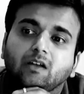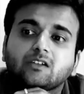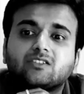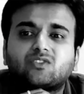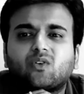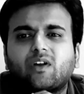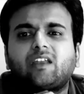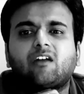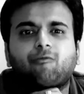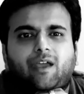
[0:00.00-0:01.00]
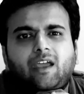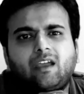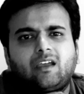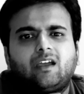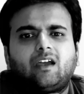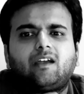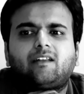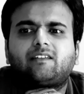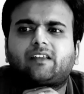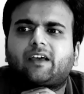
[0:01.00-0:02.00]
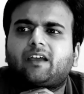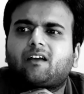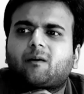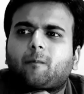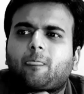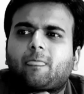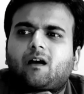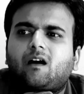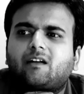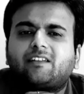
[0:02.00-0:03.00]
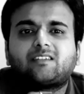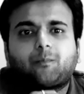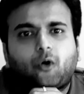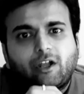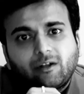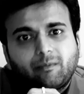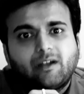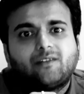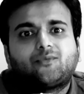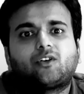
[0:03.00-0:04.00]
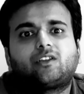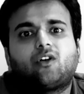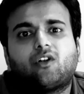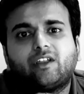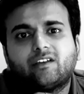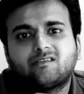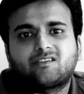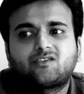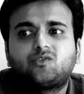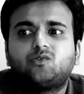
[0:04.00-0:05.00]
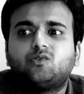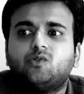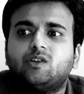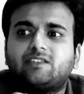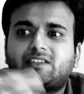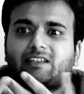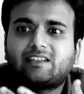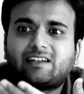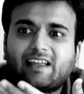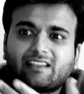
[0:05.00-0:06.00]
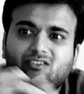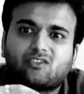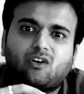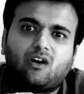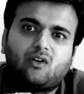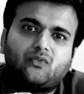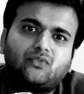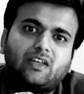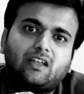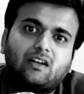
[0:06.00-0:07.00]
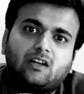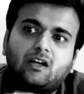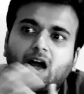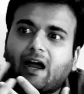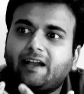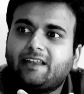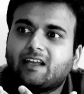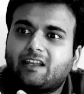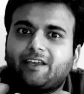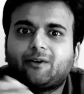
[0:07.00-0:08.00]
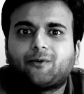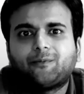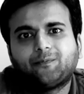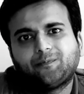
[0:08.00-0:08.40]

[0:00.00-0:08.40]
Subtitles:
So in a way, it is like disappointment for the audience to see the death of their ideal hero.